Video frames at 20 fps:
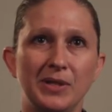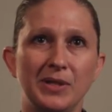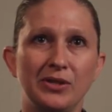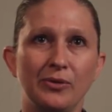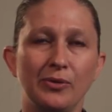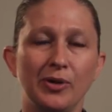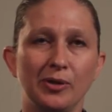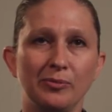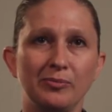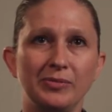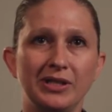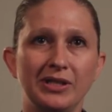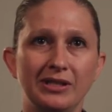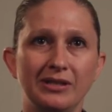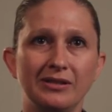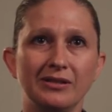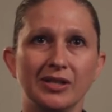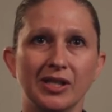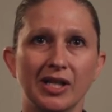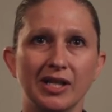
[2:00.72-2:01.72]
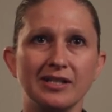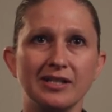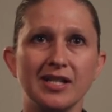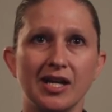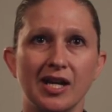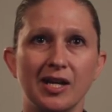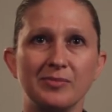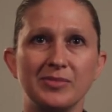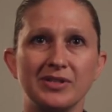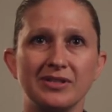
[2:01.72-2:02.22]
you know, helped me a lot of
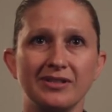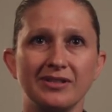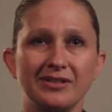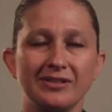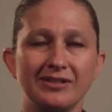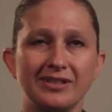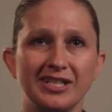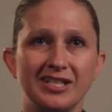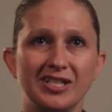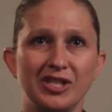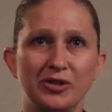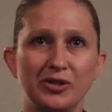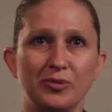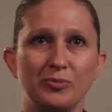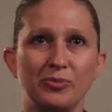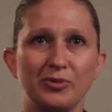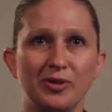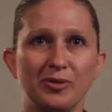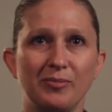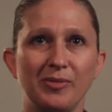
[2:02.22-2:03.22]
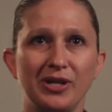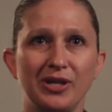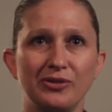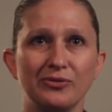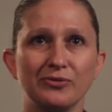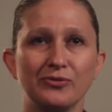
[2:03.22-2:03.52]
times to continue to put on my